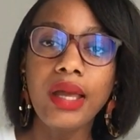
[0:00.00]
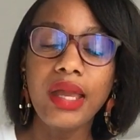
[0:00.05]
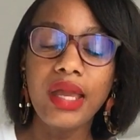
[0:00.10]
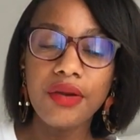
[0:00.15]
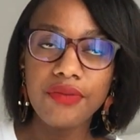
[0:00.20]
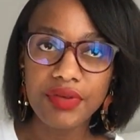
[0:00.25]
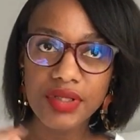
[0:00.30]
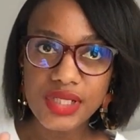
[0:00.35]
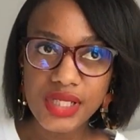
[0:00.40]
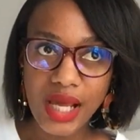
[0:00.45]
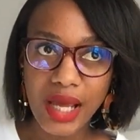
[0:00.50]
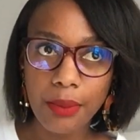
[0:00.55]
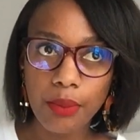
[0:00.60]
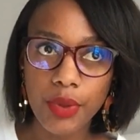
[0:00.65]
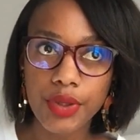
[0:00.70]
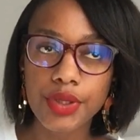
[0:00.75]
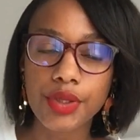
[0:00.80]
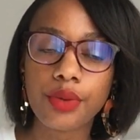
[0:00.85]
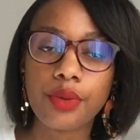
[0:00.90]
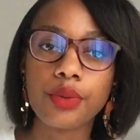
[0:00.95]
Every time
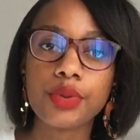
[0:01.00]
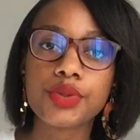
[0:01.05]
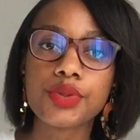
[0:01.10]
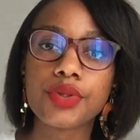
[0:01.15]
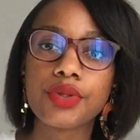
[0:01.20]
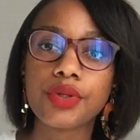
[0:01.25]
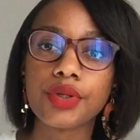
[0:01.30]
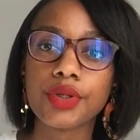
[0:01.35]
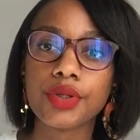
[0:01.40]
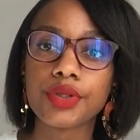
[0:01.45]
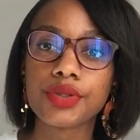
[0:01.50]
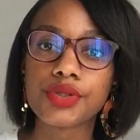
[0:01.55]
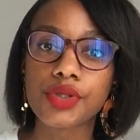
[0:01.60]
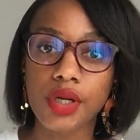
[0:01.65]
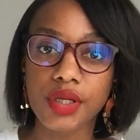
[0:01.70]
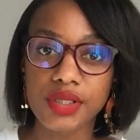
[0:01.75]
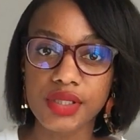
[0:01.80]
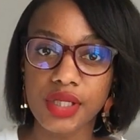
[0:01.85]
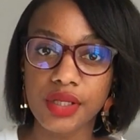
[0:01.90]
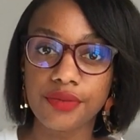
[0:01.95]
when you go to the
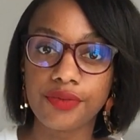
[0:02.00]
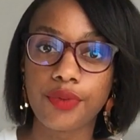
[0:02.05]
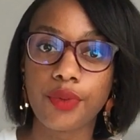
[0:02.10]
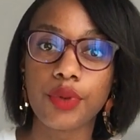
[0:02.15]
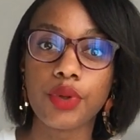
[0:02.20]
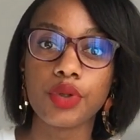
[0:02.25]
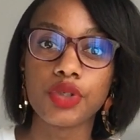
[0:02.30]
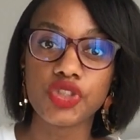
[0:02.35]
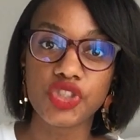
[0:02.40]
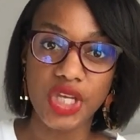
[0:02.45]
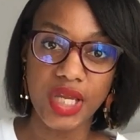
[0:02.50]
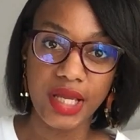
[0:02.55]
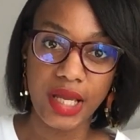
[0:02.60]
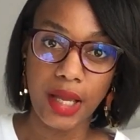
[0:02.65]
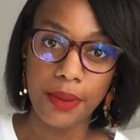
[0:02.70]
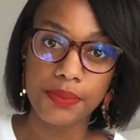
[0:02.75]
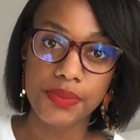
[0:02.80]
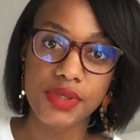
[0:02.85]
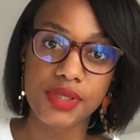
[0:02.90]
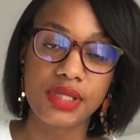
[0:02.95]
doctor for your
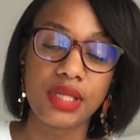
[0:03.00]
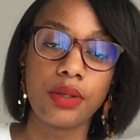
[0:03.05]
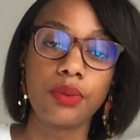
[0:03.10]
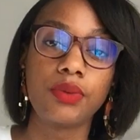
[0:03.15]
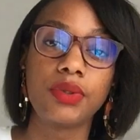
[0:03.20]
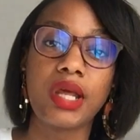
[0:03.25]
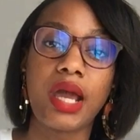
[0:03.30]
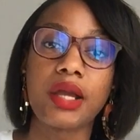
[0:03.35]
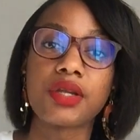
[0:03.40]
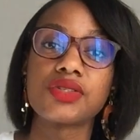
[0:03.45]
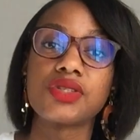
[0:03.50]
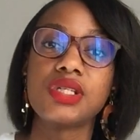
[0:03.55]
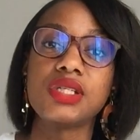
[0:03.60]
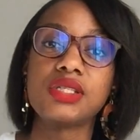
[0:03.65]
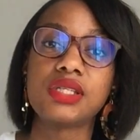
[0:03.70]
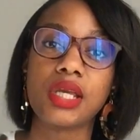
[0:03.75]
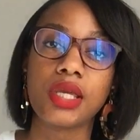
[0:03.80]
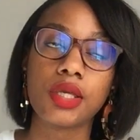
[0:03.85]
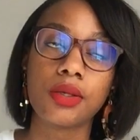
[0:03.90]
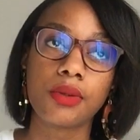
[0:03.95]
checkups, they would actually
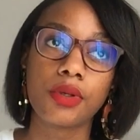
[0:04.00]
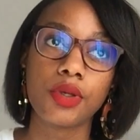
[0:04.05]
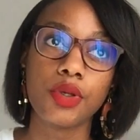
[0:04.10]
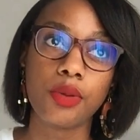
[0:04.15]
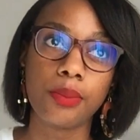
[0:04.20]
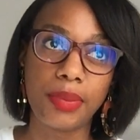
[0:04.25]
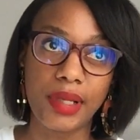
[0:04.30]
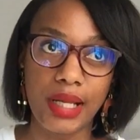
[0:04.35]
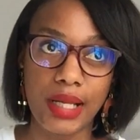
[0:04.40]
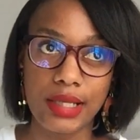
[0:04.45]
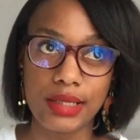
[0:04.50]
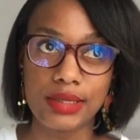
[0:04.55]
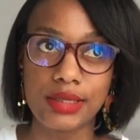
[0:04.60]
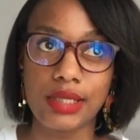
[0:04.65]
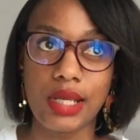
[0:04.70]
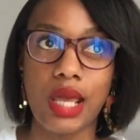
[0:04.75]
take your blood,